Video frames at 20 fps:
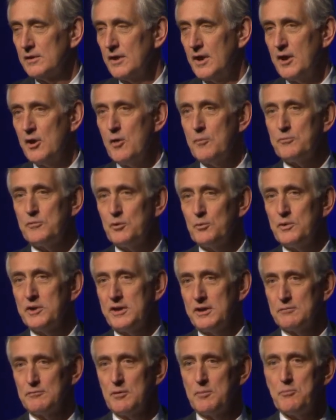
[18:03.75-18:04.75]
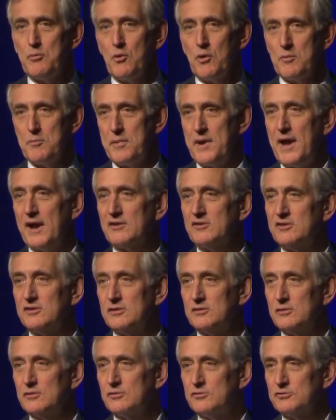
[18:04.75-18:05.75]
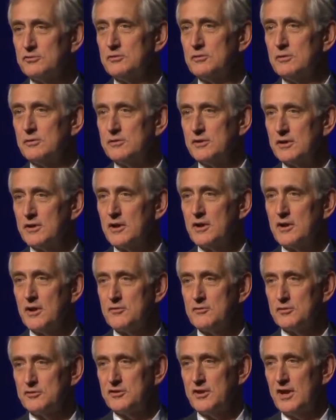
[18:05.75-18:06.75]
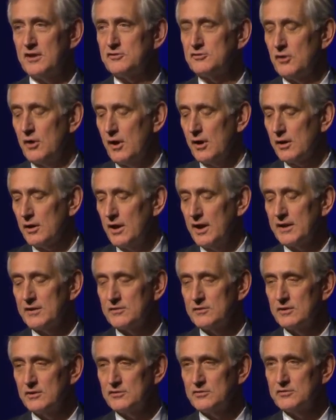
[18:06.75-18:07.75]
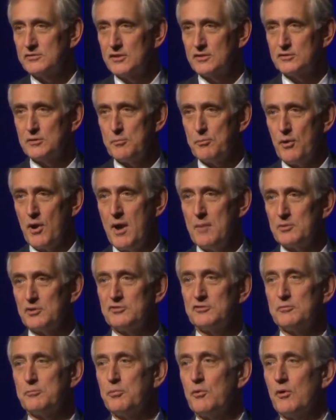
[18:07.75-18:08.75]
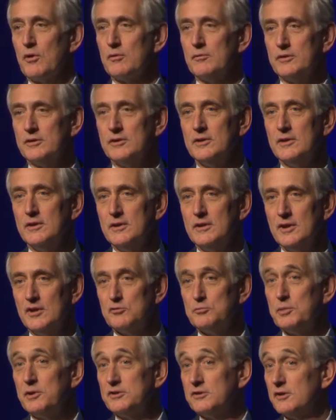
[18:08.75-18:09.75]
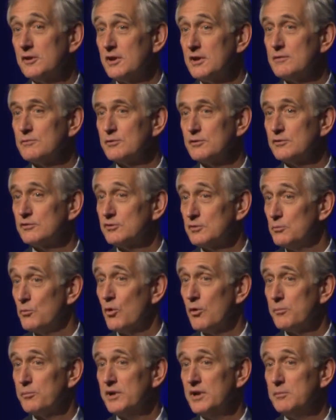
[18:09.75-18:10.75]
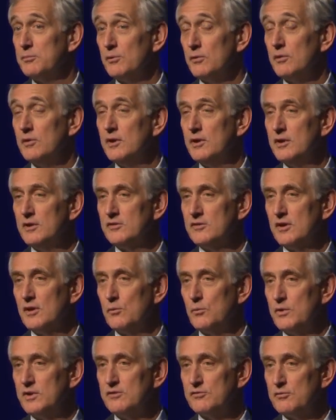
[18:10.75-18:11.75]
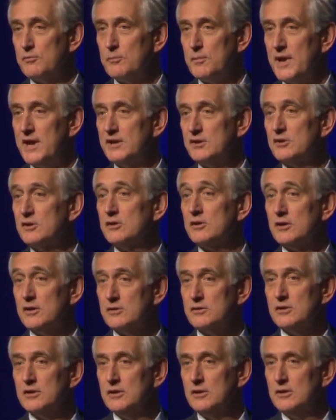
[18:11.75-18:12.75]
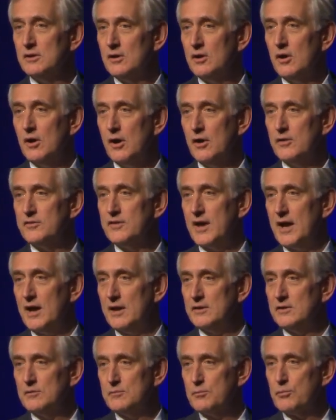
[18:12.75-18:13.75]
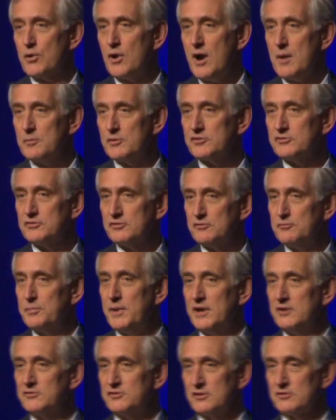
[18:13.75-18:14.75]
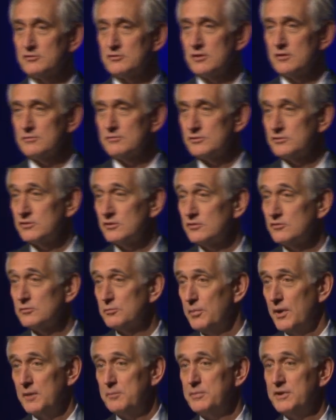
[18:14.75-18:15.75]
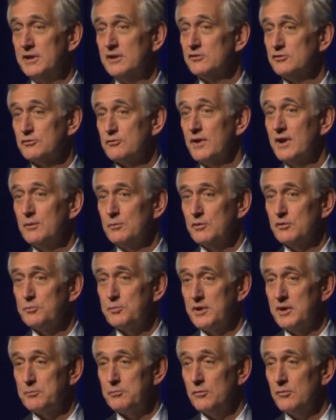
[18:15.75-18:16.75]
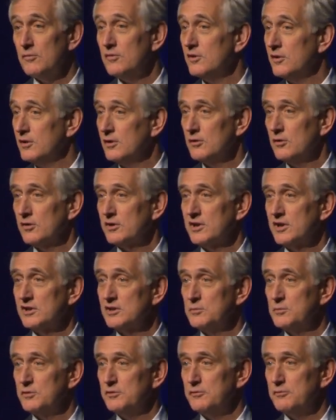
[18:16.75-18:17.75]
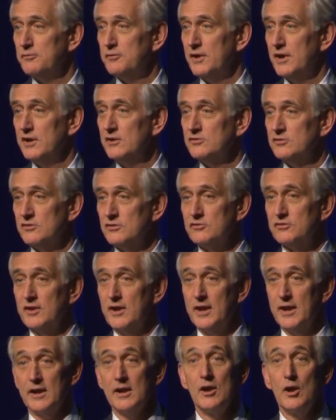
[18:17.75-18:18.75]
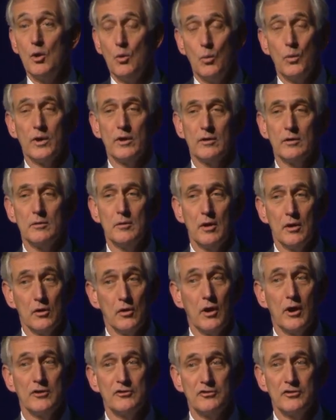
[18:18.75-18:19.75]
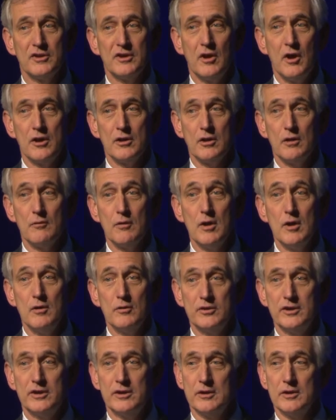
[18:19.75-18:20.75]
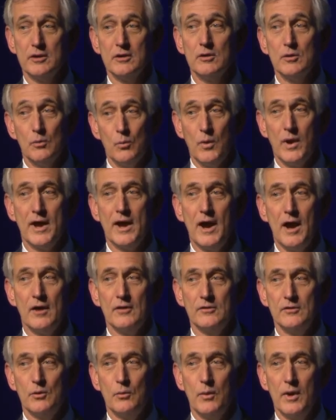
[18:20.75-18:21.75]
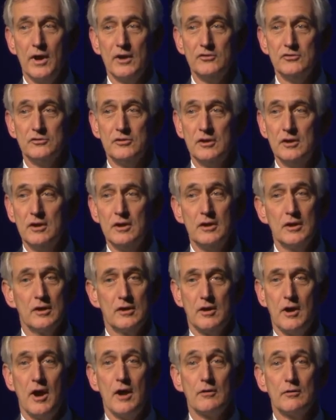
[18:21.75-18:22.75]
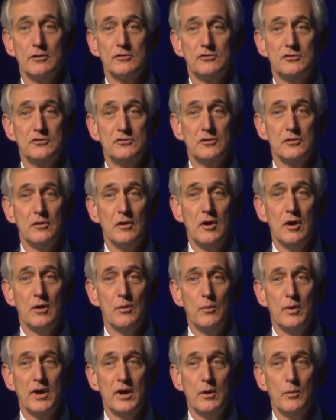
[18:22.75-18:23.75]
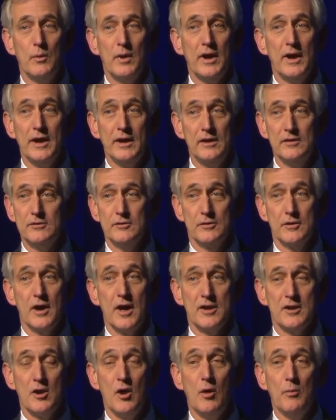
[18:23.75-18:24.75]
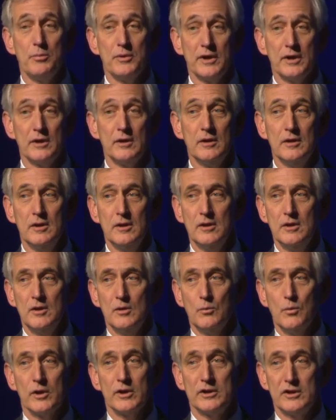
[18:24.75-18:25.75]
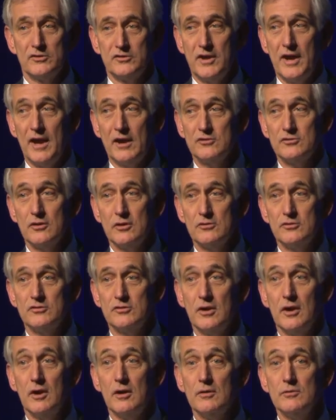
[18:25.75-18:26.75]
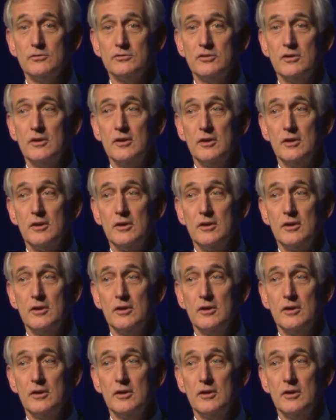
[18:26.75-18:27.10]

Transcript: I hope that we can report back to you soon in another TED Talk like this, that the promise of Portland has been delivered to more people, that we've made good on that promise of basic services by being straight with people, looking them in the face and saying, we're largely on our own here, way out in the West. Congress is a long way away. They're not helping. We're going to tax ourselves,